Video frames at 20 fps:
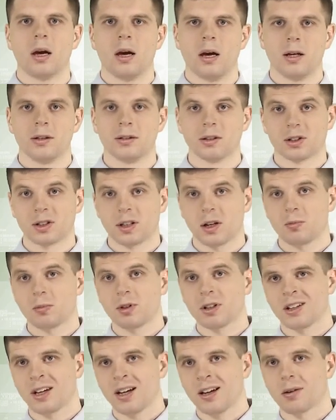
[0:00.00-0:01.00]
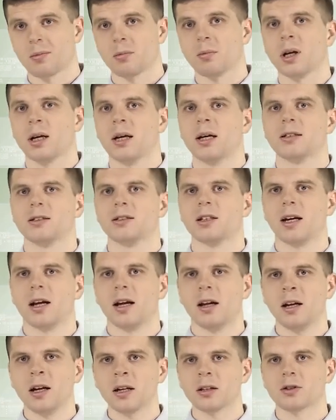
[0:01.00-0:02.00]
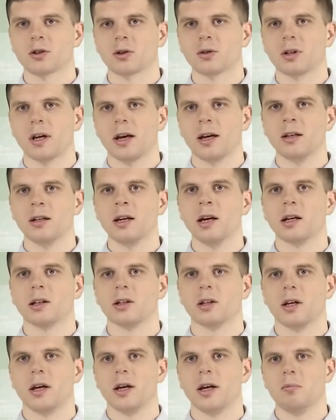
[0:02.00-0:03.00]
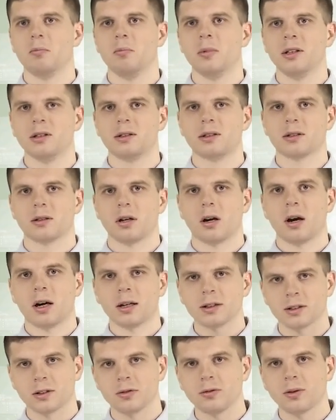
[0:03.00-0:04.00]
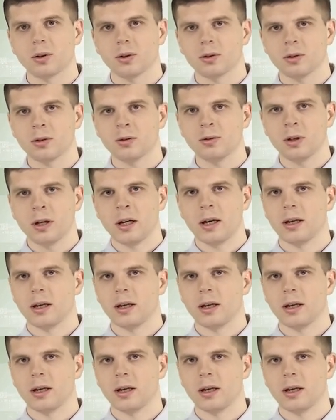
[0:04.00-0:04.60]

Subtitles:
In the same time, the electron again emits other photon